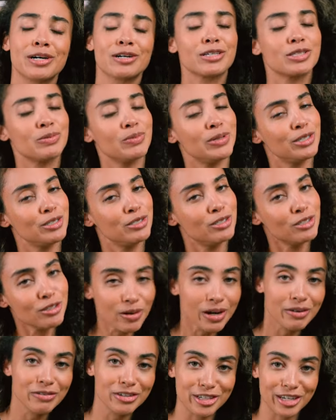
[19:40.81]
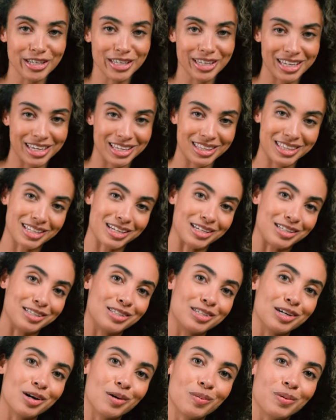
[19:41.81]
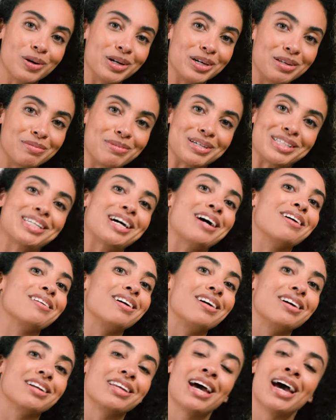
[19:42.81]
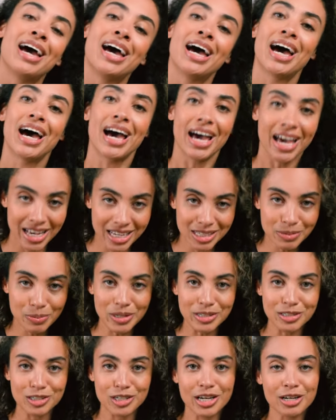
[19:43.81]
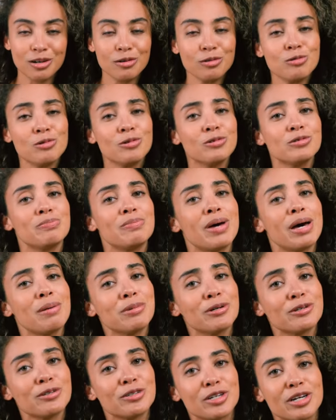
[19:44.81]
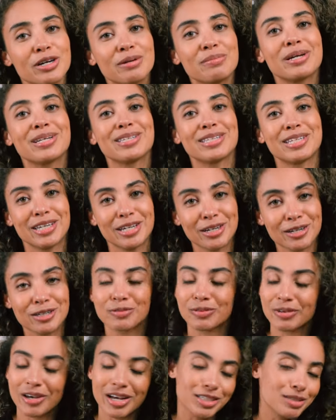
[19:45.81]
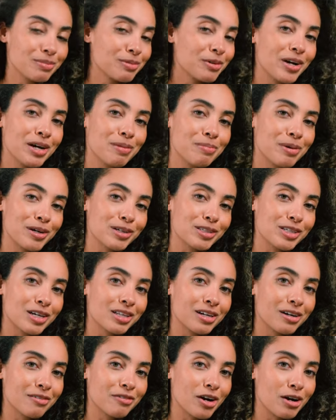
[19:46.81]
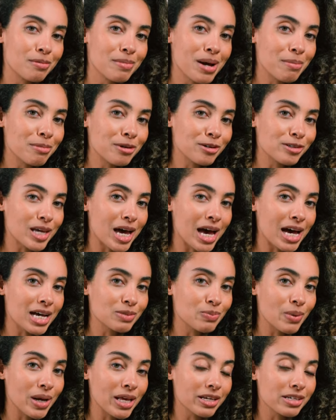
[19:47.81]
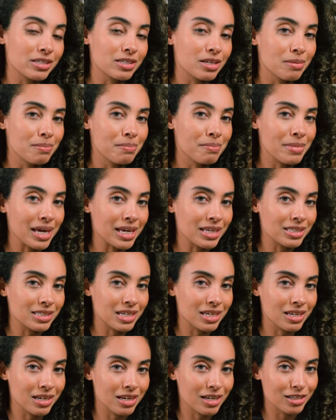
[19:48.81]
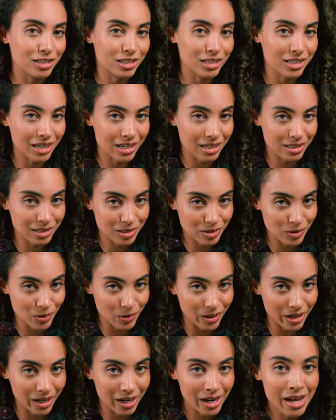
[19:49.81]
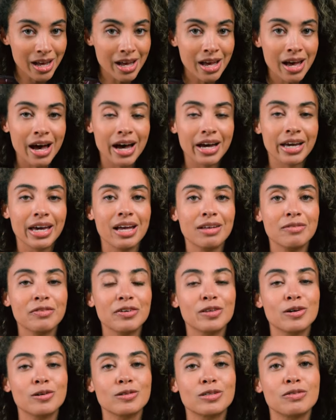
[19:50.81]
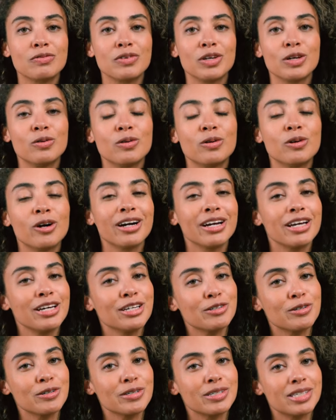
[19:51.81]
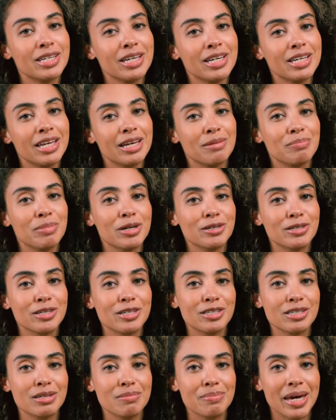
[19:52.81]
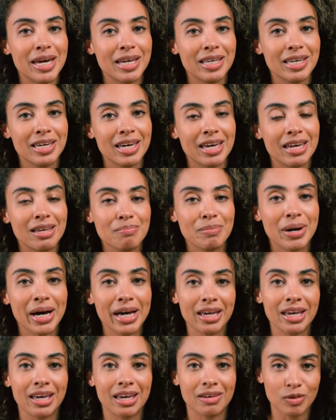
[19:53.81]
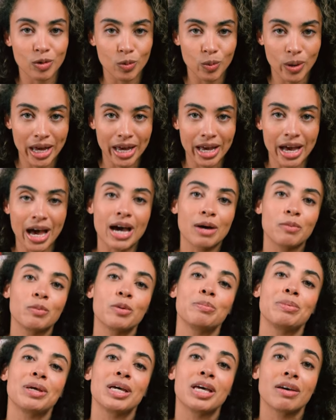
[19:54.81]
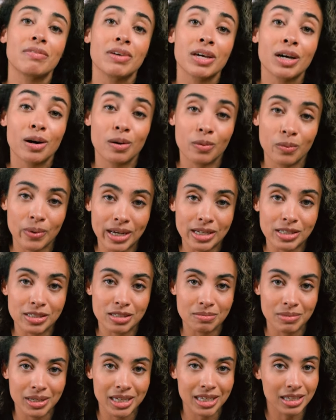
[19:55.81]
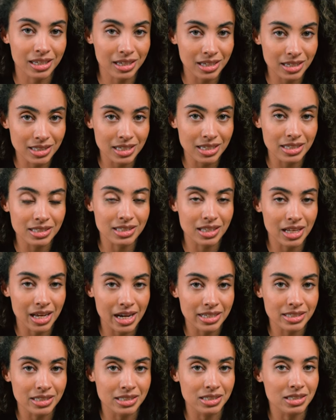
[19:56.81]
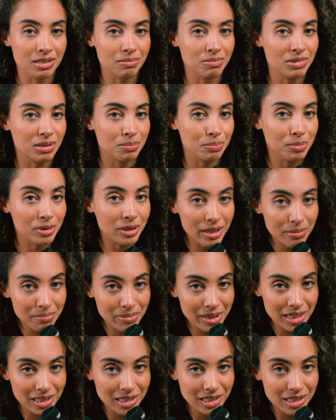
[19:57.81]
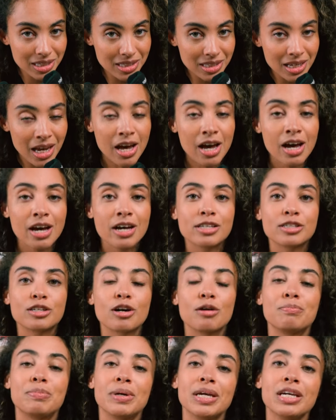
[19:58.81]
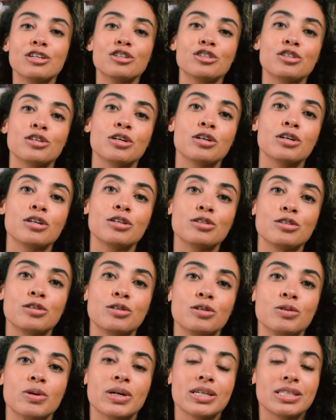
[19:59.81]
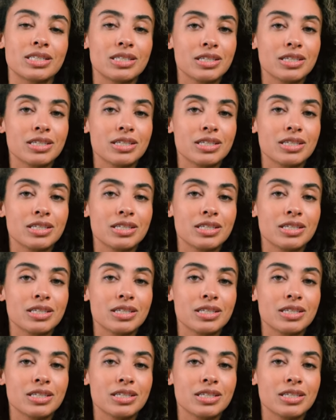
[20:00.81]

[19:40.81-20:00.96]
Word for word: bell because we do have a ton of heat that I don't want you to miss out on, as well as check out those membership tiers. We've got some great perks on there for our members, as well as an amazing shade store. Again, for those of you who are interested in participating in my giveaway, I will be giving away some Yeezy slides and some Supreme pieces. So be sure to